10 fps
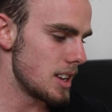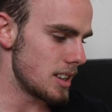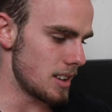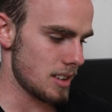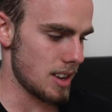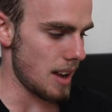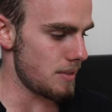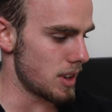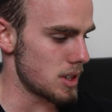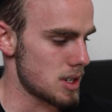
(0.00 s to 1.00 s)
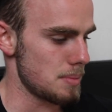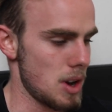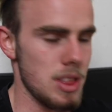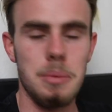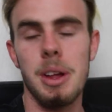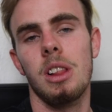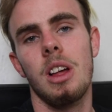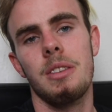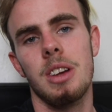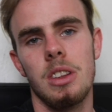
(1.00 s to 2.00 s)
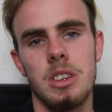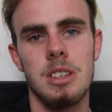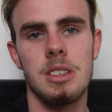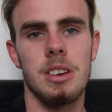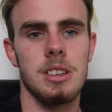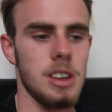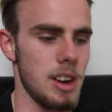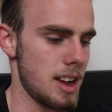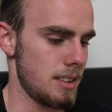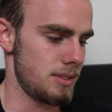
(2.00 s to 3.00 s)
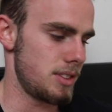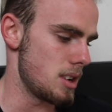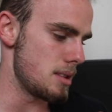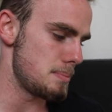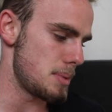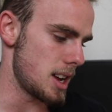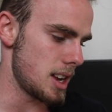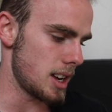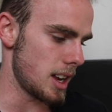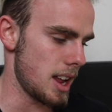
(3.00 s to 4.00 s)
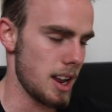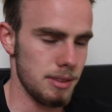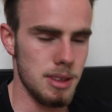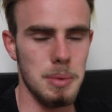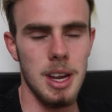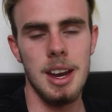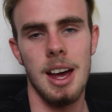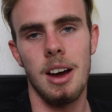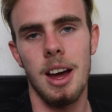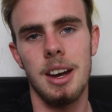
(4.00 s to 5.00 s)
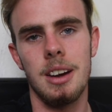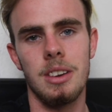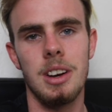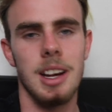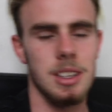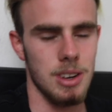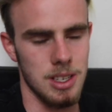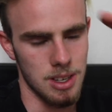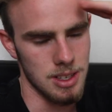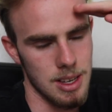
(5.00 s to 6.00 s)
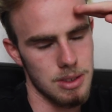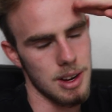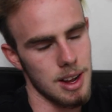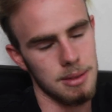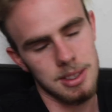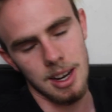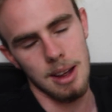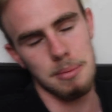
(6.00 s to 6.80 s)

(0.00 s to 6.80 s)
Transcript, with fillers: you know, game footage tomorrow. There'll be a lot of it. Lucy's going to go down and film, but I'm going to head off to bed now. I need a good night's rest. So, team tweet. I'll sign